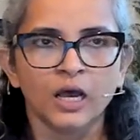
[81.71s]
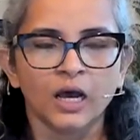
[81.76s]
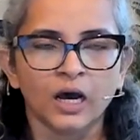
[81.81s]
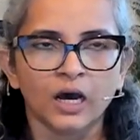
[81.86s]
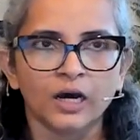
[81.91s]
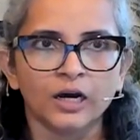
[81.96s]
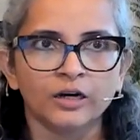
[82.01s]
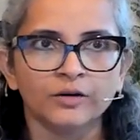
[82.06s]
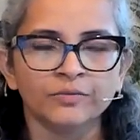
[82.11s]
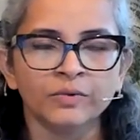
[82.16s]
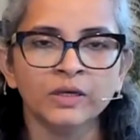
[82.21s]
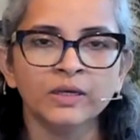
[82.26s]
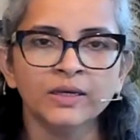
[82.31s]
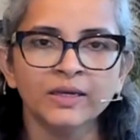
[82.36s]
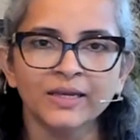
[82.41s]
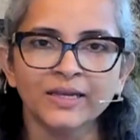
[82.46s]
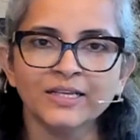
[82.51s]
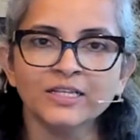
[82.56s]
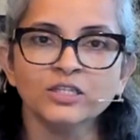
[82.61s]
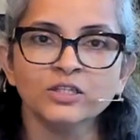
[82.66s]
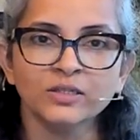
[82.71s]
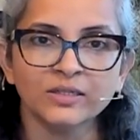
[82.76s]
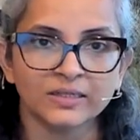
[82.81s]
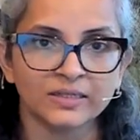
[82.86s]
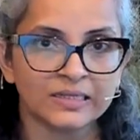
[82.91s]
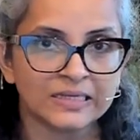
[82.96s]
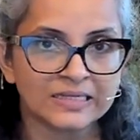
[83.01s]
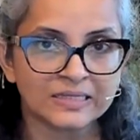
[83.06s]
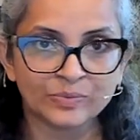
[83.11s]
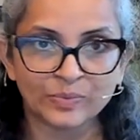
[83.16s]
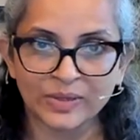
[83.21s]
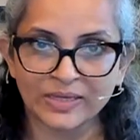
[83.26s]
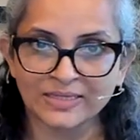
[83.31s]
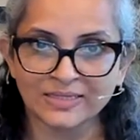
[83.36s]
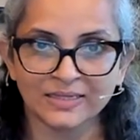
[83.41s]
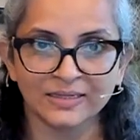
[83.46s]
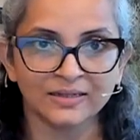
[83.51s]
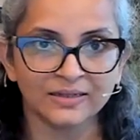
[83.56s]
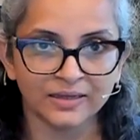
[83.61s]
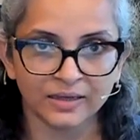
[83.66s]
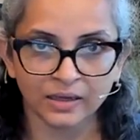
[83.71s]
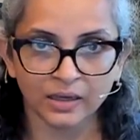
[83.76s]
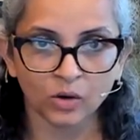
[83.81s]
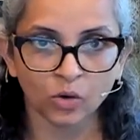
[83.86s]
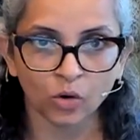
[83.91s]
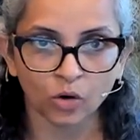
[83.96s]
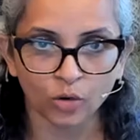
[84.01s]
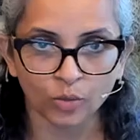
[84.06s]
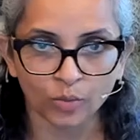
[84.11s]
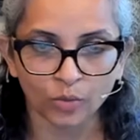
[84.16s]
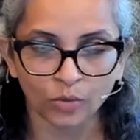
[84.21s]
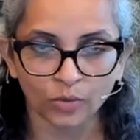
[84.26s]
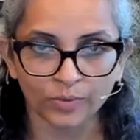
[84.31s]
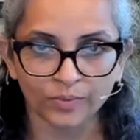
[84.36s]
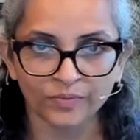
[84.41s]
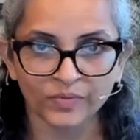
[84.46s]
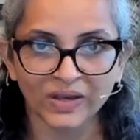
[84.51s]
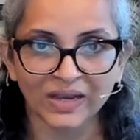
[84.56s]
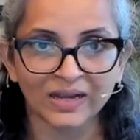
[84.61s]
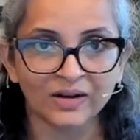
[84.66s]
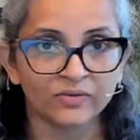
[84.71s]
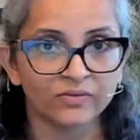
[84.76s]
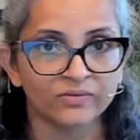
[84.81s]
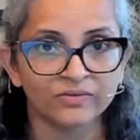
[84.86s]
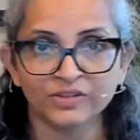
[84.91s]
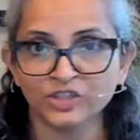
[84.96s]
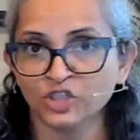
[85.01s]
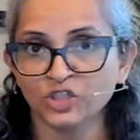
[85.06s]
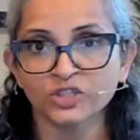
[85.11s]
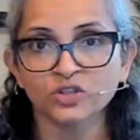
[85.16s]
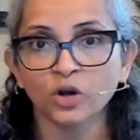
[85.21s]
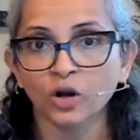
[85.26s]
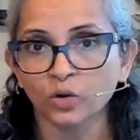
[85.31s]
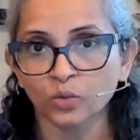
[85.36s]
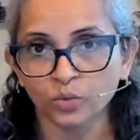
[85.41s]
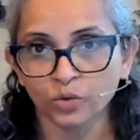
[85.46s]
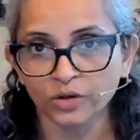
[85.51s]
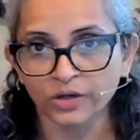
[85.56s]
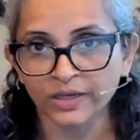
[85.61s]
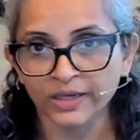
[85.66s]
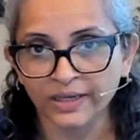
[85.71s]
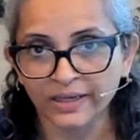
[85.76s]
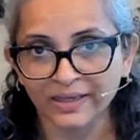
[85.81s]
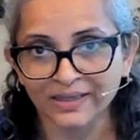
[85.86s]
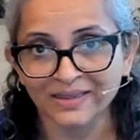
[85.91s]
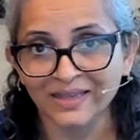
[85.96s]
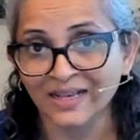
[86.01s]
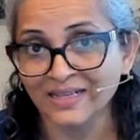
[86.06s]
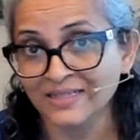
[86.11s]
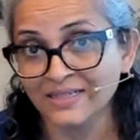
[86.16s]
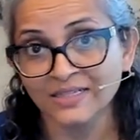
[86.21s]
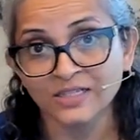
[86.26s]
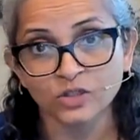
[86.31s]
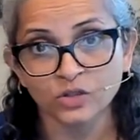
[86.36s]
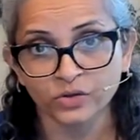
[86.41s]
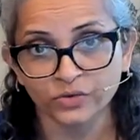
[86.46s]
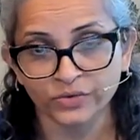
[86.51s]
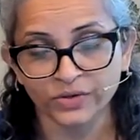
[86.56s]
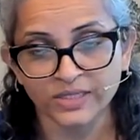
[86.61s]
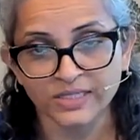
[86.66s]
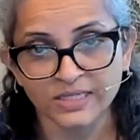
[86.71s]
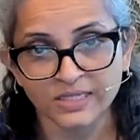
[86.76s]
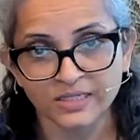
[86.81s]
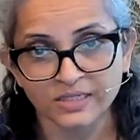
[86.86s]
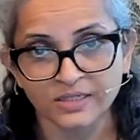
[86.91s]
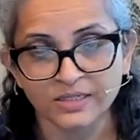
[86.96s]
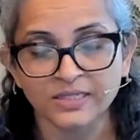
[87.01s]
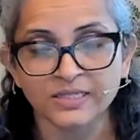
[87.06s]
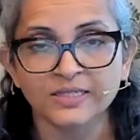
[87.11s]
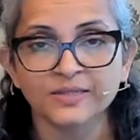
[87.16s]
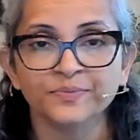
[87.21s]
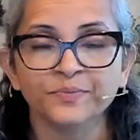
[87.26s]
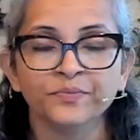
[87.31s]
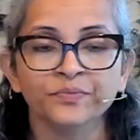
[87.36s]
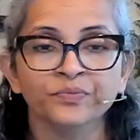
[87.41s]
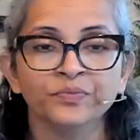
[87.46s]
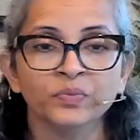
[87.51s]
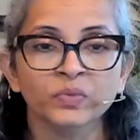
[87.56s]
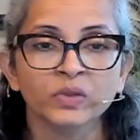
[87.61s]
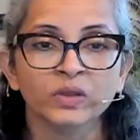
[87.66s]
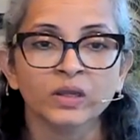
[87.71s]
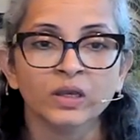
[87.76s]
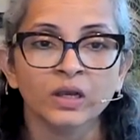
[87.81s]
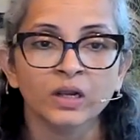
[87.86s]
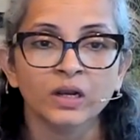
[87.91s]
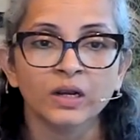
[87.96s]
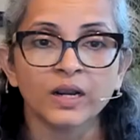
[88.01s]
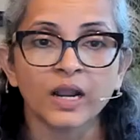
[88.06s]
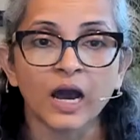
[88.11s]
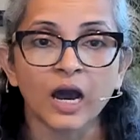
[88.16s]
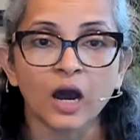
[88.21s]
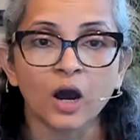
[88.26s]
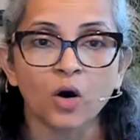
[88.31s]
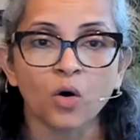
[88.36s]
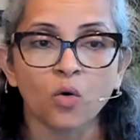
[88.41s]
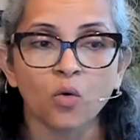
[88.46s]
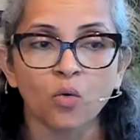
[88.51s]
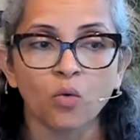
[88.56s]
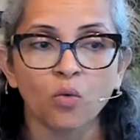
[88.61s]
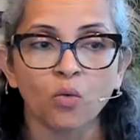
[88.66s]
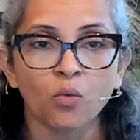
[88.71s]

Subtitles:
Insulin is basically a hormone and which is not working, and that's insulin resistance. Now,